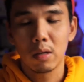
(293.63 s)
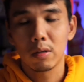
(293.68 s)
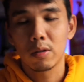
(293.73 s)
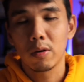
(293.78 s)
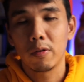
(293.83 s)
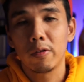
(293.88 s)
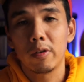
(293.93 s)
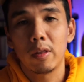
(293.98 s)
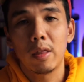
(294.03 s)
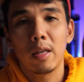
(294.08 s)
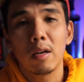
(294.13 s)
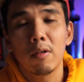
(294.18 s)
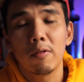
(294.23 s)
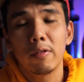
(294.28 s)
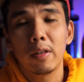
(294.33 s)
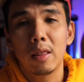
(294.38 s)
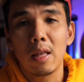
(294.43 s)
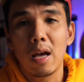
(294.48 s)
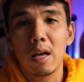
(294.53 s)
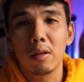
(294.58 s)
So if you think
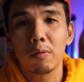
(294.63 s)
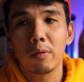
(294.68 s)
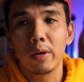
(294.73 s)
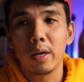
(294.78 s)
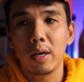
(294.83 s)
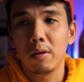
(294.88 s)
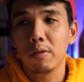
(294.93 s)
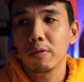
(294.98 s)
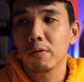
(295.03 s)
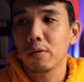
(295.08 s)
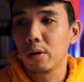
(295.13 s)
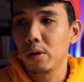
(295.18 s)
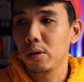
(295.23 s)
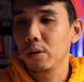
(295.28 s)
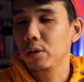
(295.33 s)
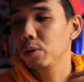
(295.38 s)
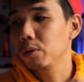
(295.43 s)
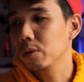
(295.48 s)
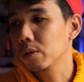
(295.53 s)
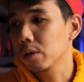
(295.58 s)
of it that way, for
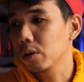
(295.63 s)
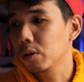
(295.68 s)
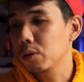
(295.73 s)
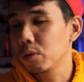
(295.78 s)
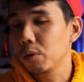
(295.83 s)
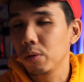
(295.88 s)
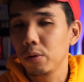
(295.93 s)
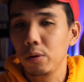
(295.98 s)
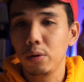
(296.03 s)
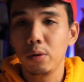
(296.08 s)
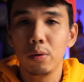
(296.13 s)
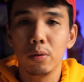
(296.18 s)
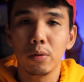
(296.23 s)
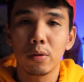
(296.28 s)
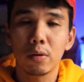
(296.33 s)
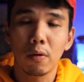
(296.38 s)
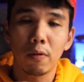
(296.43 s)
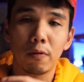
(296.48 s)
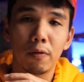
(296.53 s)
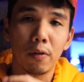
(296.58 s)
users who
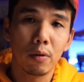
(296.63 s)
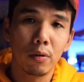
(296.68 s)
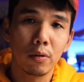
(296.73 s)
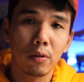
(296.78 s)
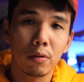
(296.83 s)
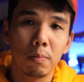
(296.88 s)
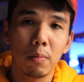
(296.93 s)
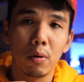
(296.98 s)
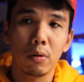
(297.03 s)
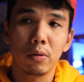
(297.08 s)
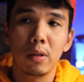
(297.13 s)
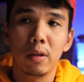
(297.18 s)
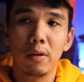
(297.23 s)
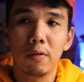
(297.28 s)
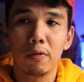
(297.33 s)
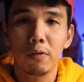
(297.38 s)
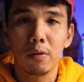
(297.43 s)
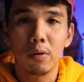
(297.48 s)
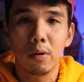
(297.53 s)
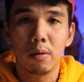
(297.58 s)
use phones
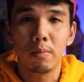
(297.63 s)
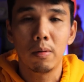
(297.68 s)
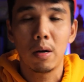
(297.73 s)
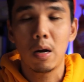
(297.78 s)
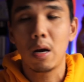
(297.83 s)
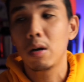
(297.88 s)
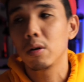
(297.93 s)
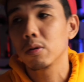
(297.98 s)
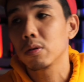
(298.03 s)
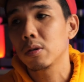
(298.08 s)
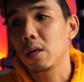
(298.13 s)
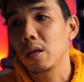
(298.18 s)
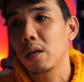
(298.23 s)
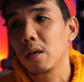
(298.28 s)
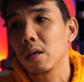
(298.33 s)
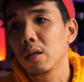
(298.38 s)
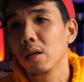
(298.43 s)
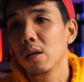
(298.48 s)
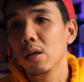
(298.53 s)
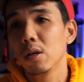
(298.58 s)
mostly for
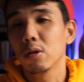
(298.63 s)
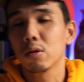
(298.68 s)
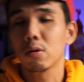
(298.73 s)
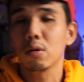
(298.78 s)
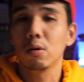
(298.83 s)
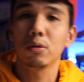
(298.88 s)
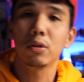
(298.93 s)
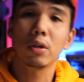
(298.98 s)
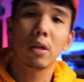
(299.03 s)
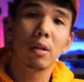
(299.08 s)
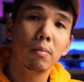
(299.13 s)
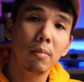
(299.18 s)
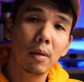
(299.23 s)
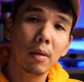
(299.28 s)
browsing, social